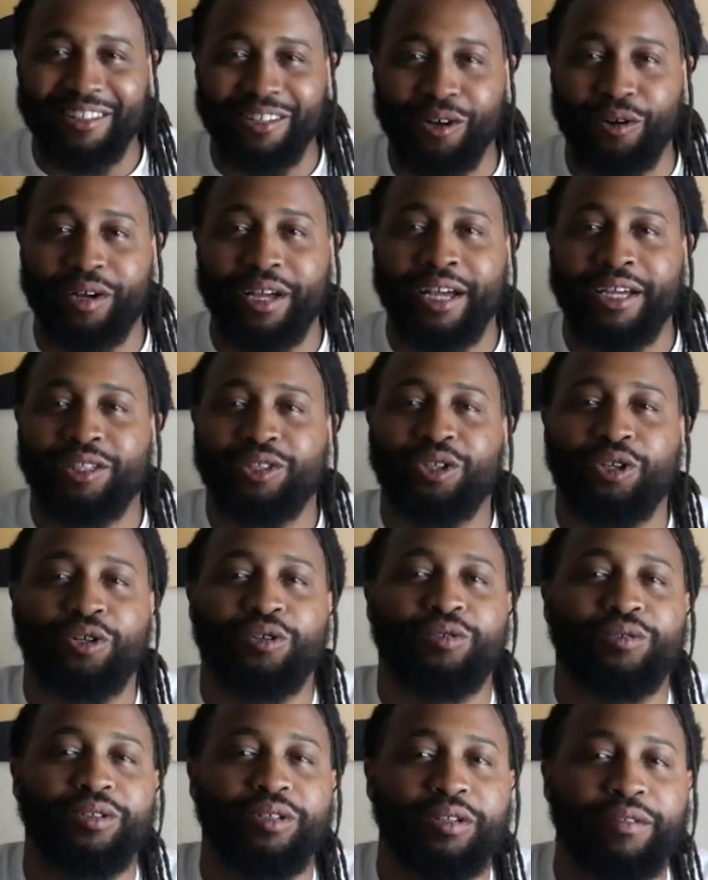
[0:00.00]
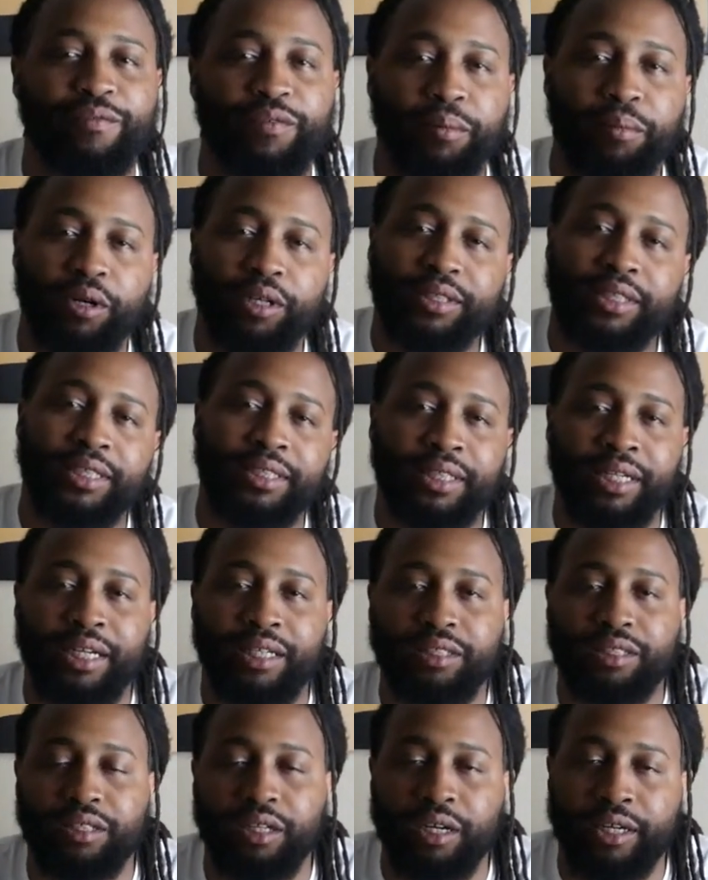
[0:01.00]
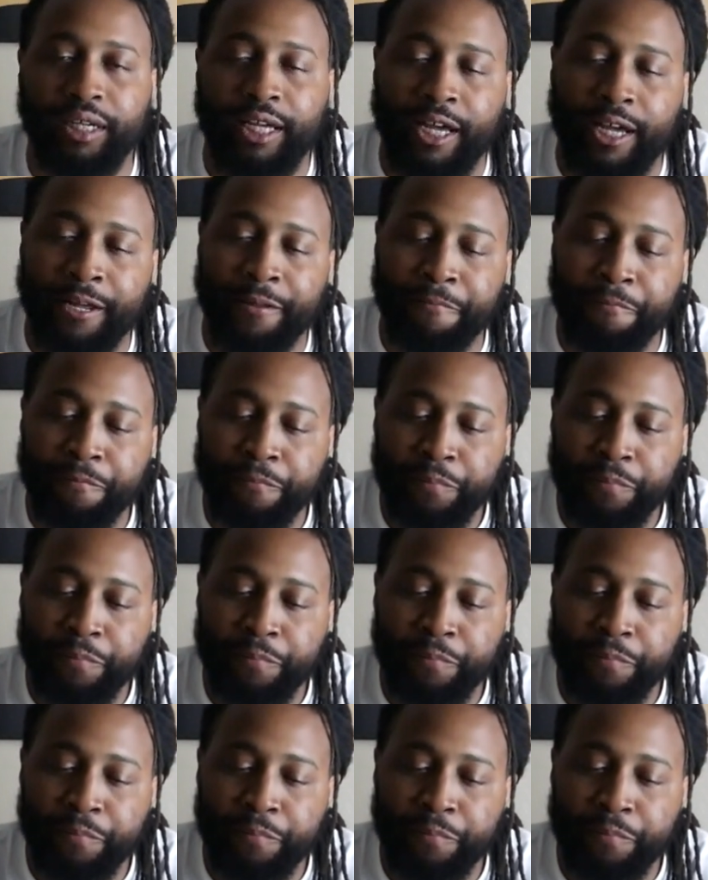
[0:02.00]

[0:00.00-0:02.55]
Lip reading: Okay, so football season ain't start yet.